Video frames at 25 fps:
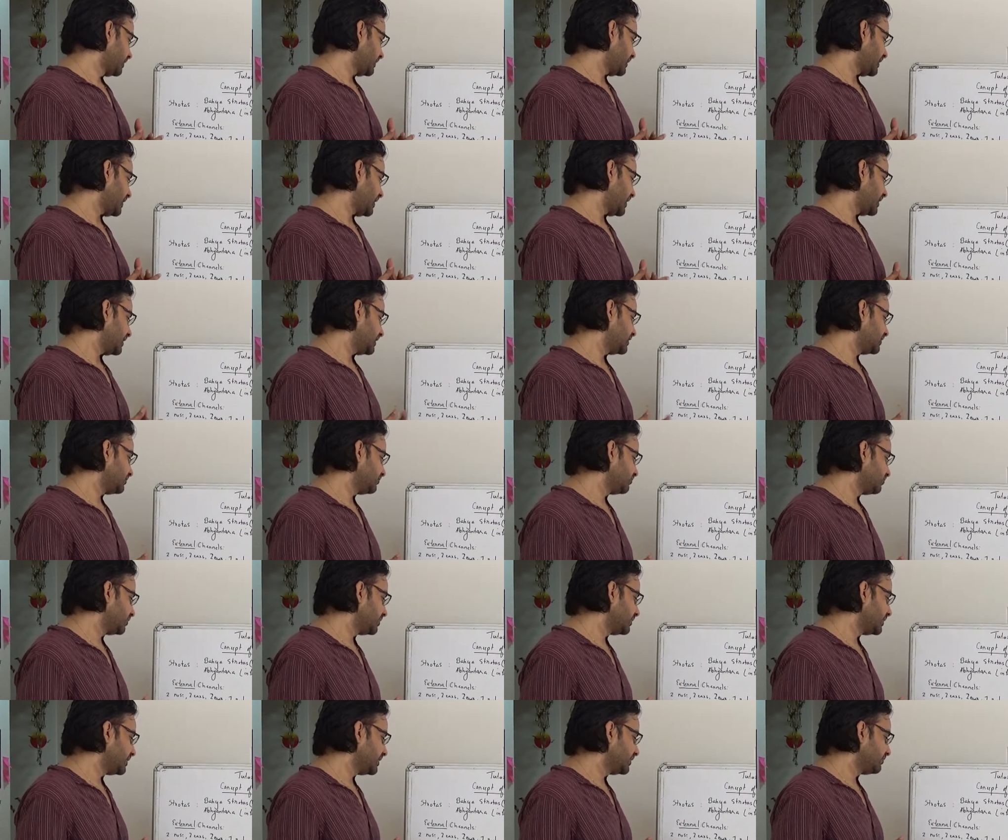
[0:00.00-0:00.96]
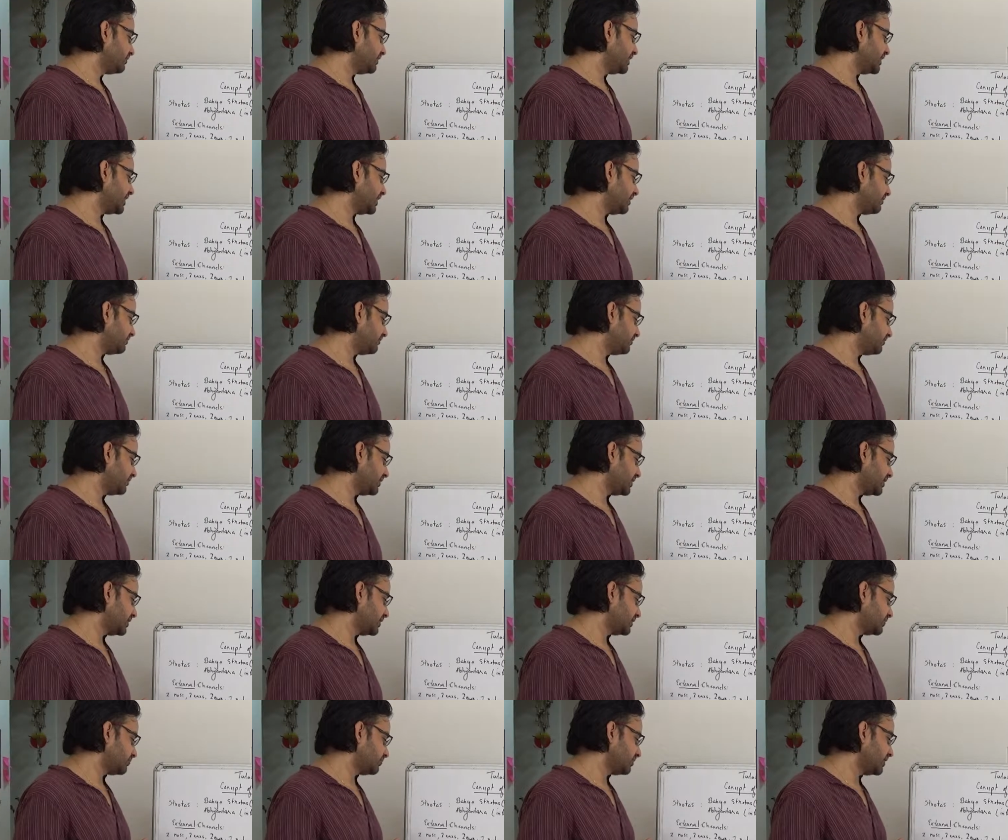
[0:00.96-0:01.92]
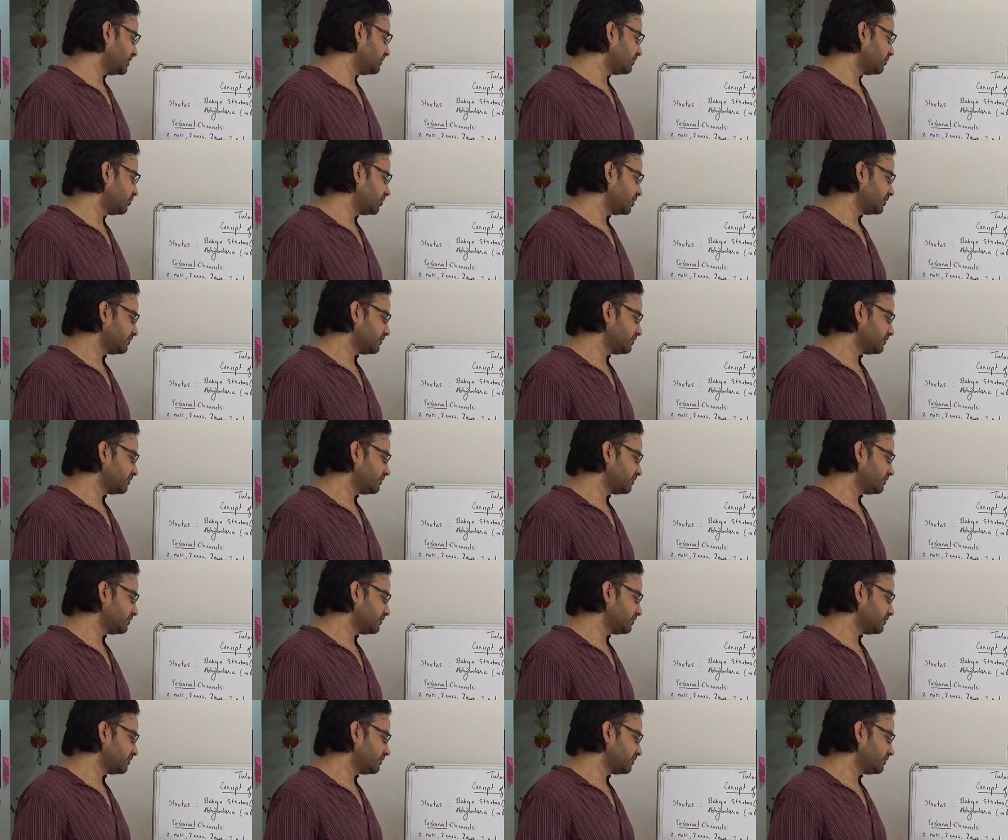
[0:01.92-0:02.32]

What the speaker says: And in the women we have 3 more.